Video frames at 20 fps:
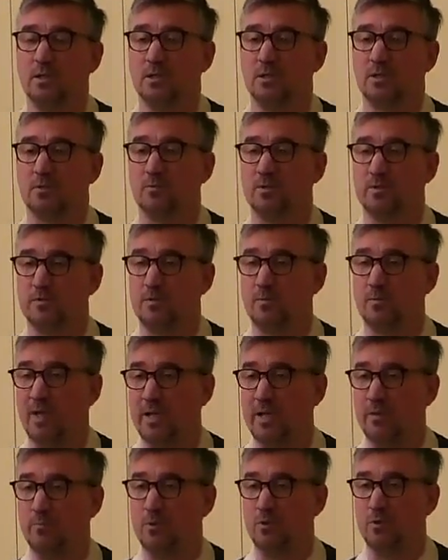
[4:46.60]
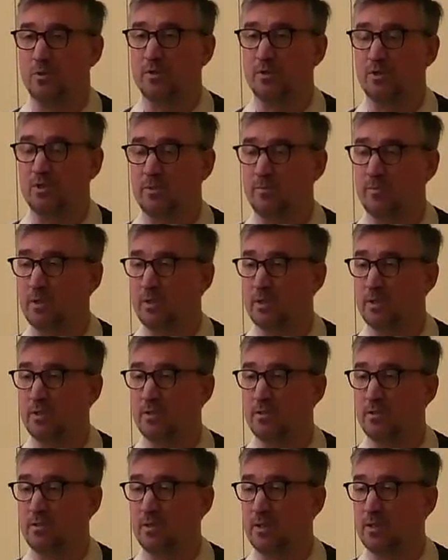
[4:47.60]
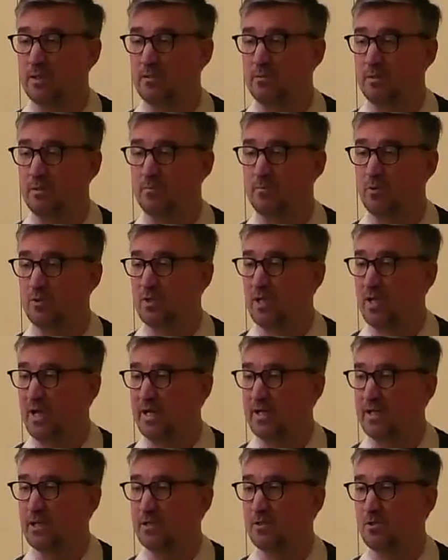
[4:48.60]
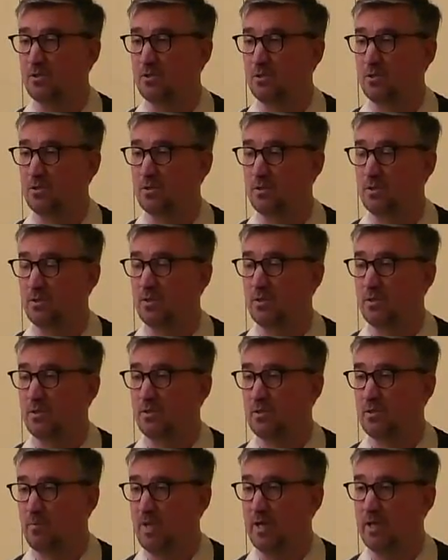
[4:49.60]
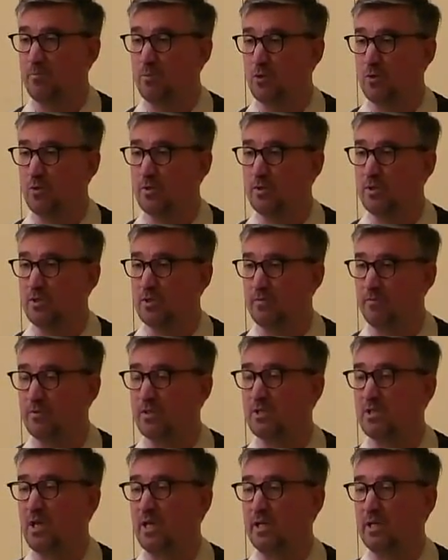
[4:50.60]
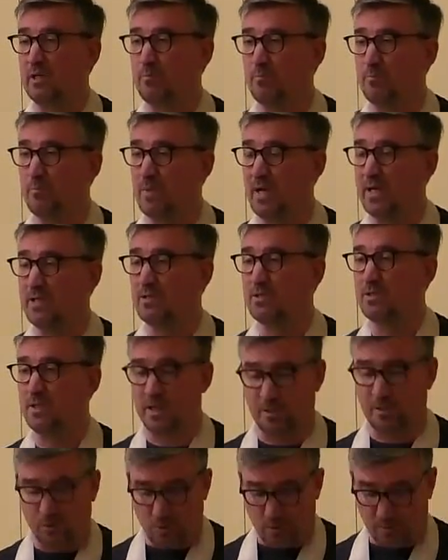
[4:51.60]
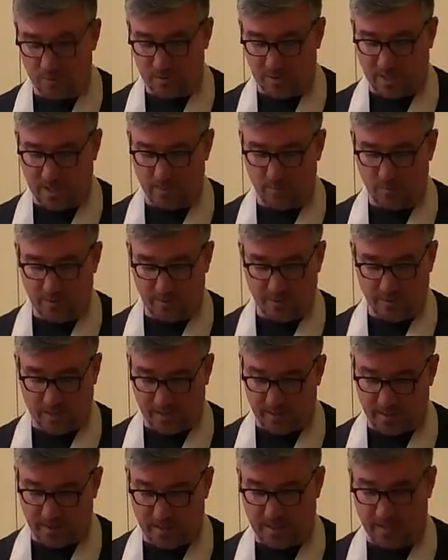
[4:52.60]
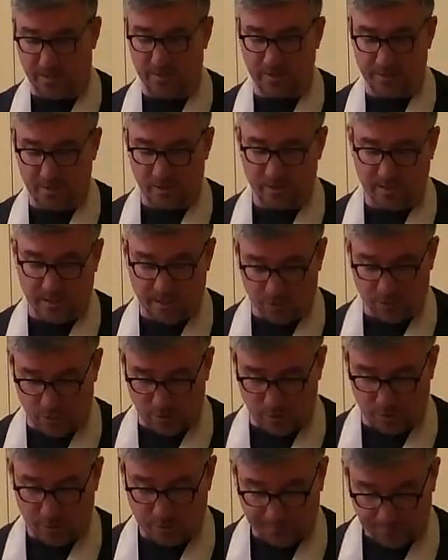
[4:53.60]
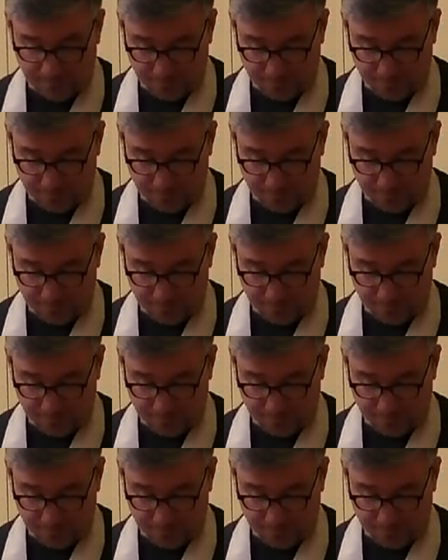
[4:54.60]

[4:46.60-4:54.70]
with Tibetan Buddhists, some of the most highest Tibetan Buddhists of the time Bhante had contact with and are his teachers.